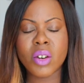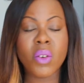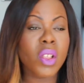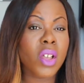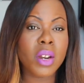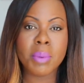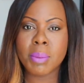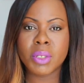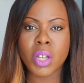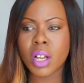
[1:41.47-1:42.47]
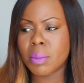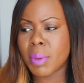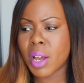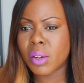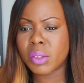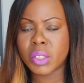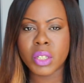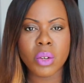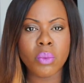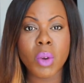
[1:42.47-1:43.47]
know, a lot of people talk about, you
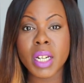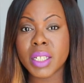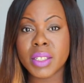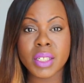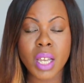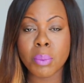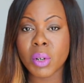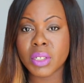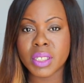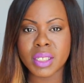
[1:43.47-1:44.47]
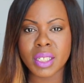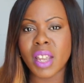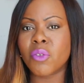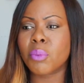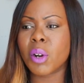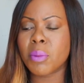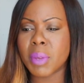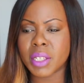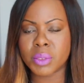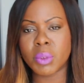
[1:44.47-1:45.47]
know, what is a person's life
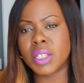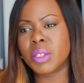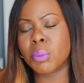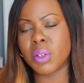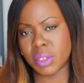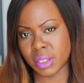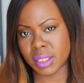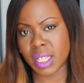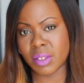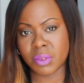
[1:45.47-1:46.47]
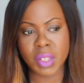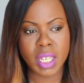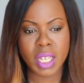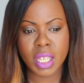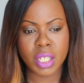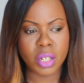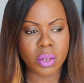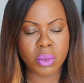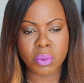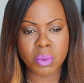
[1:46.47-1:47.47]
purpose? What is a person's life, you
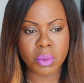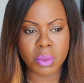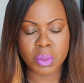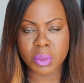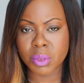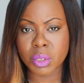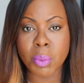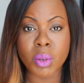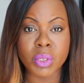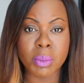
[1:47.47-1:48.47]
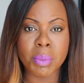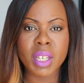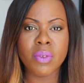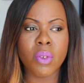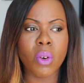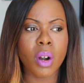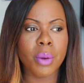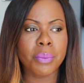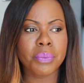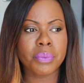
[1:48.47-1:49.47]
know, supposed to be
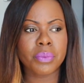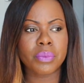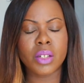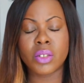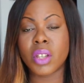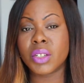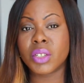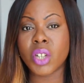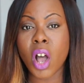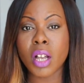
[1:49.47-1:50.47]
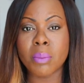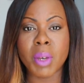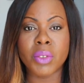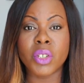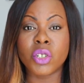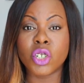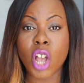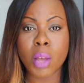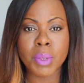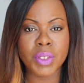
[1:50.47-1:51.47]
for? There's all this talk about the
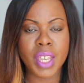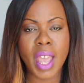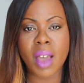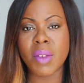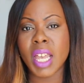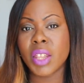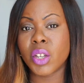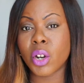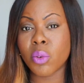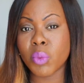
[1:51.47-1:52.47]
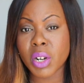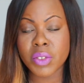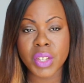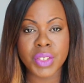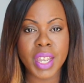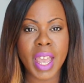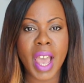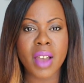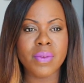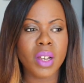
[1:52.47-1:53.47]
job that they have, the career that they
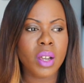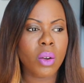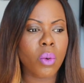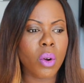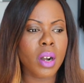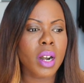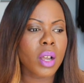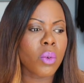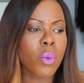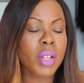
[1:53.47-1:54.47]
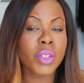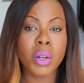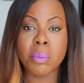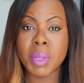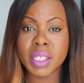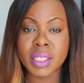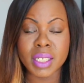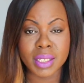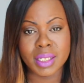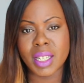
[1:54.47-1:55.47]
have, or what their
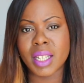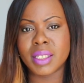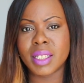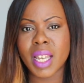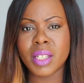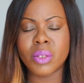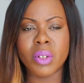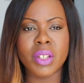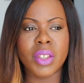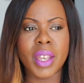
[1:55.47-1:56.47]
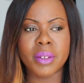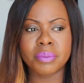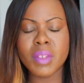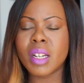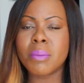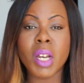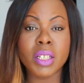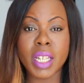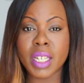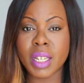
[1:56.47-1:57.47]
business does and that sort of thing. And I'm
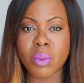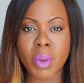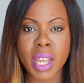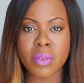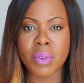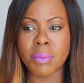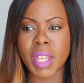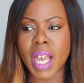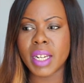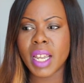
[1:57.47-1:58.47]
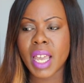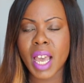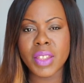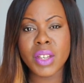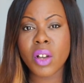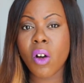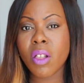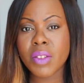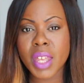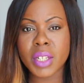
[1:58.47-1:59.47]
not taking away from that. I think
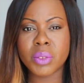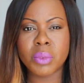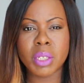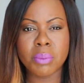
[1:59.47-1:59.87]
all of that is really